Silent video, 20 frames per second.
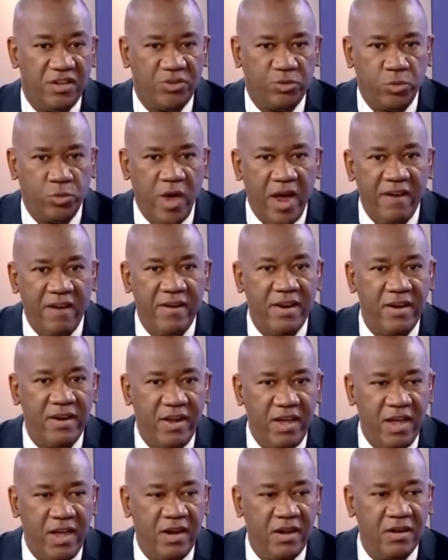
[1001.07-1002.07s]

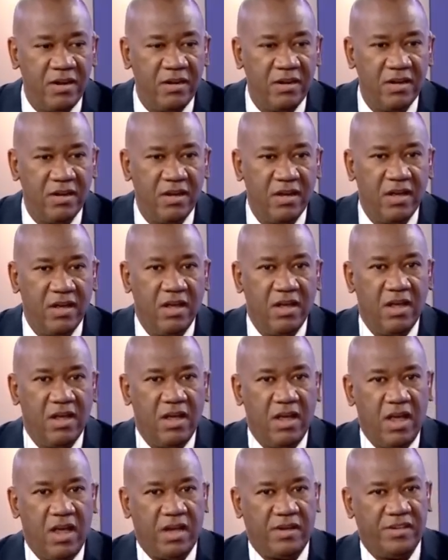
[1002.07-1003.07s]
Swearing in
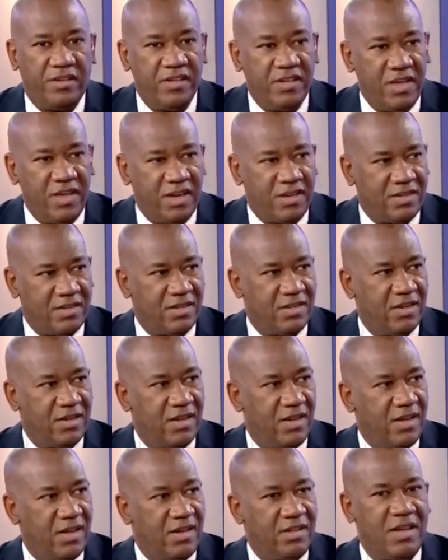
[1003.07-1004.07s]
a ticket
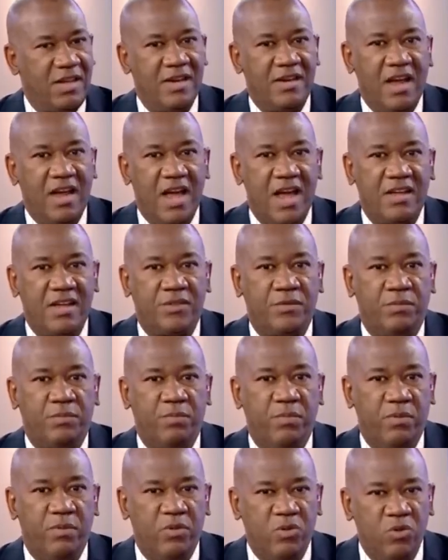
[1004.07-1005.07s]
that has
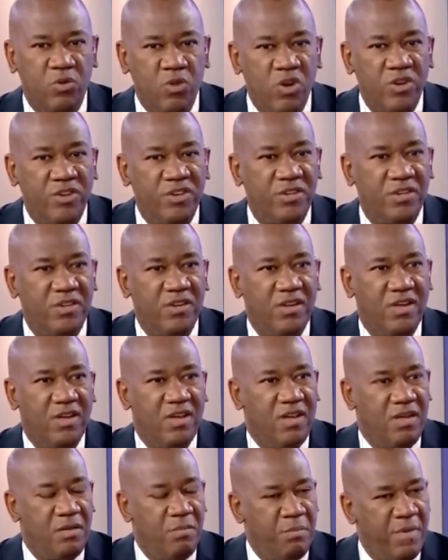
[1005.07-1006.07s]
not
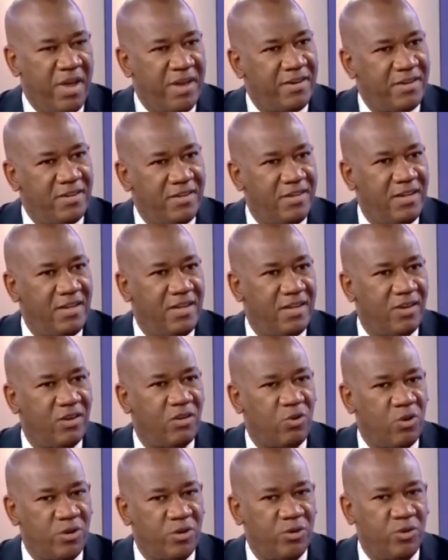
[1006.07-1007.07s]
met the
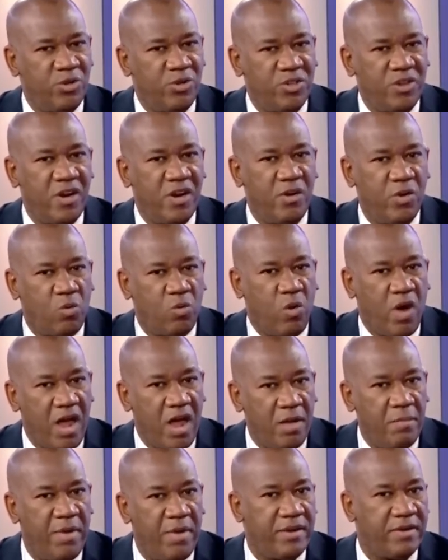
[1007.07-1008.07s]
constitutional
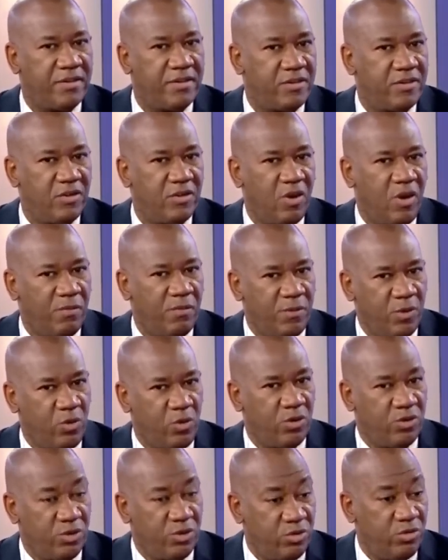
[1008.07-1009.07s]
requirements of the
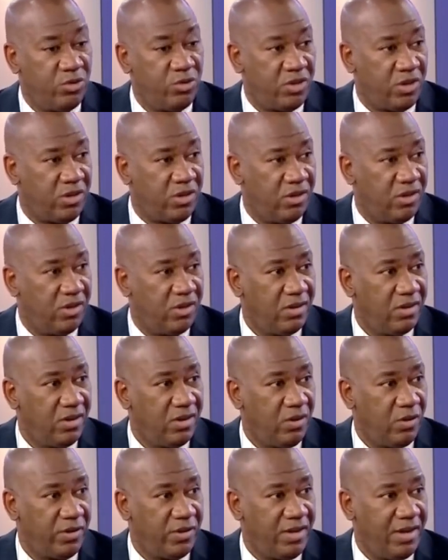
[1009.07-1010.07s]
Constitution,
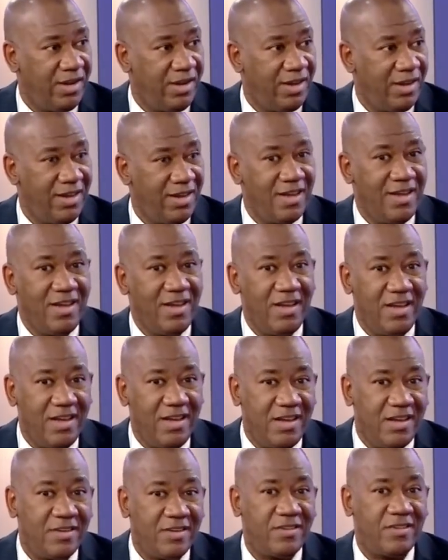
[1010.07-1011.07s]
okay,
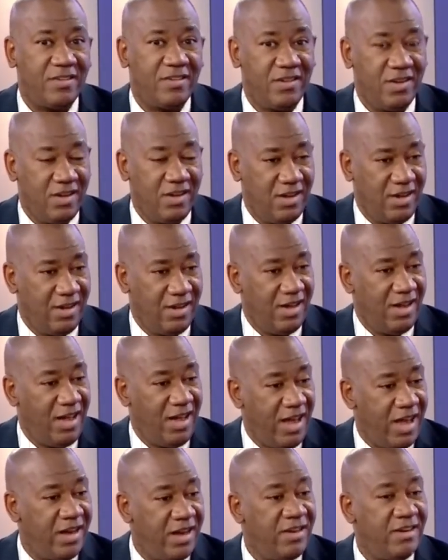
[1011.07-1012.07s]
is
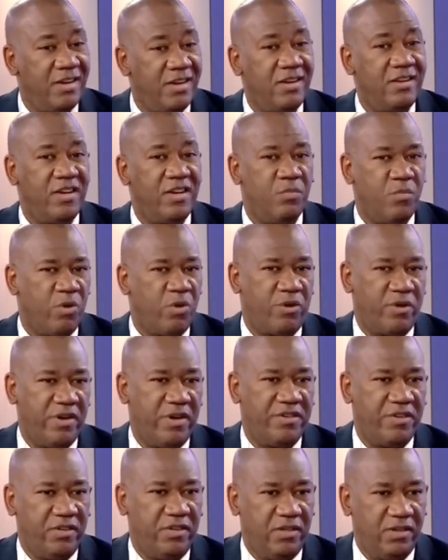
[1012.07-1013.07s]
ending
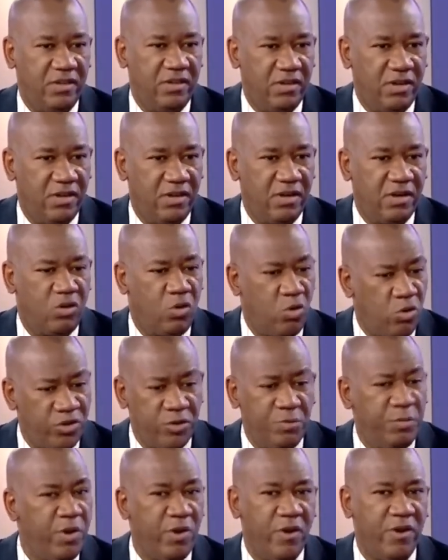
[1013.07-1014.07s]
democracy.
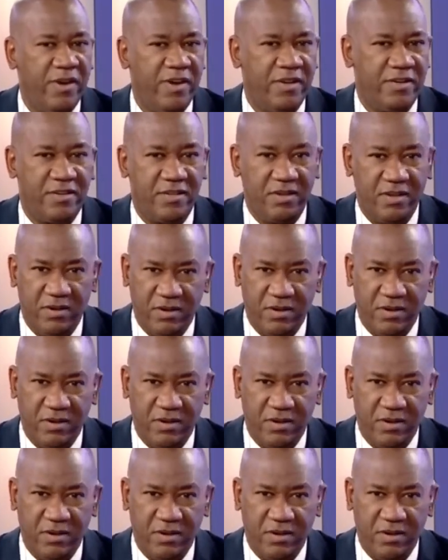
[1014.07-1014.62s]
Quote me on it.